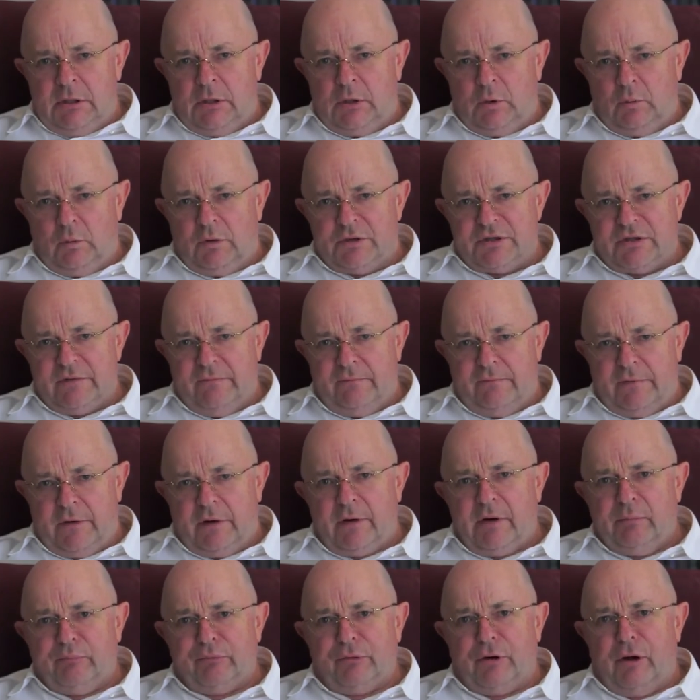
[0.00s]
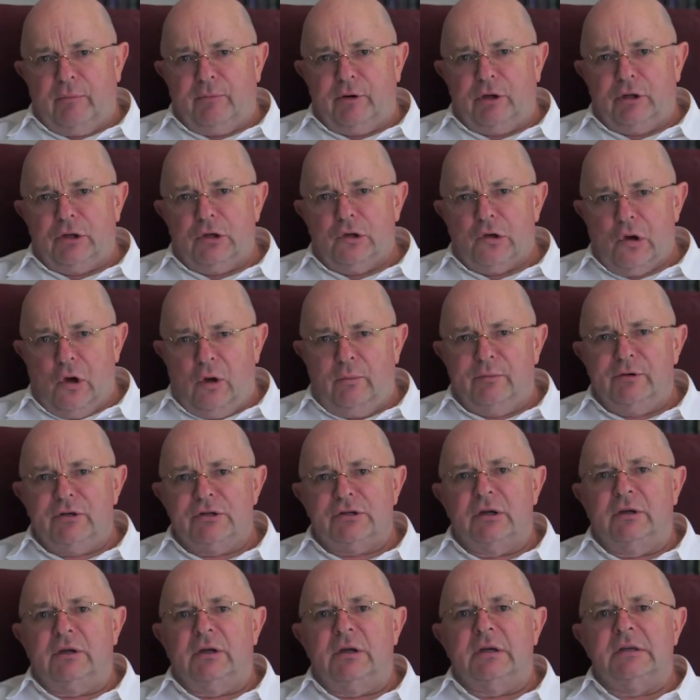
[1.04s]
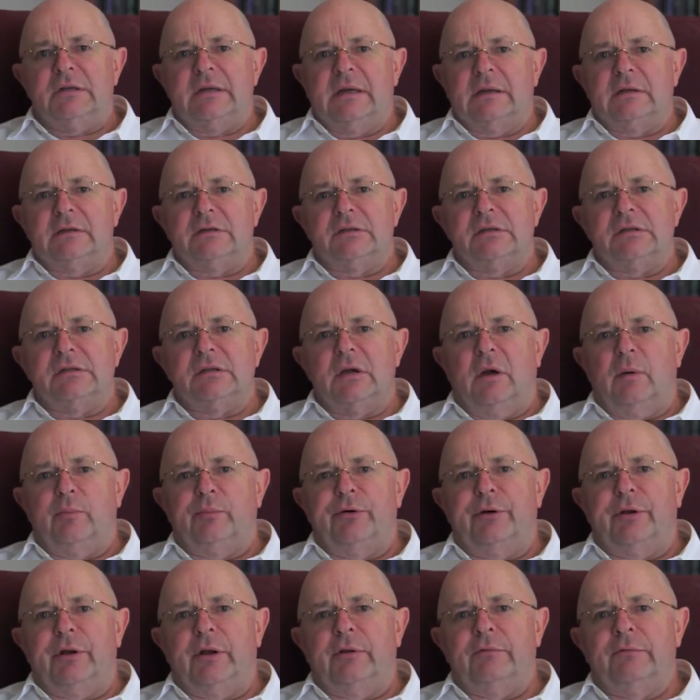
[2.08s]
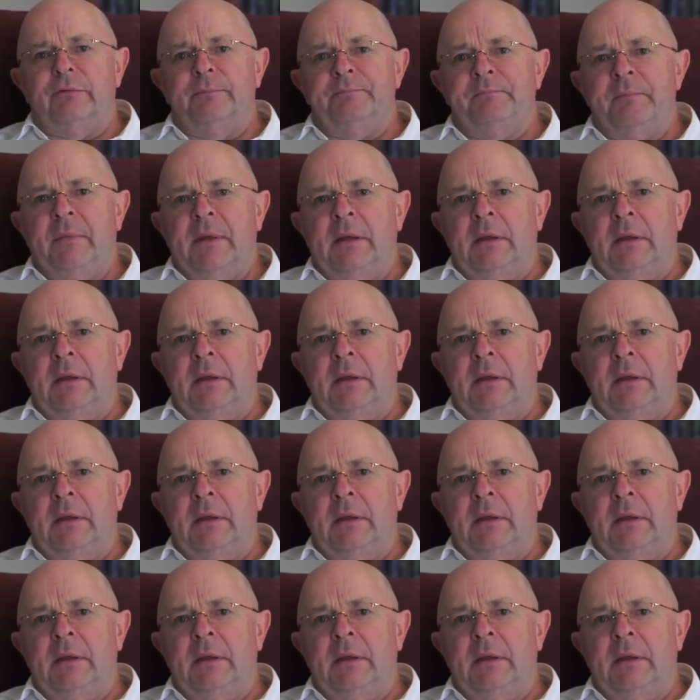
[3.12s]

who was a very prominent Comintern intelligence operative.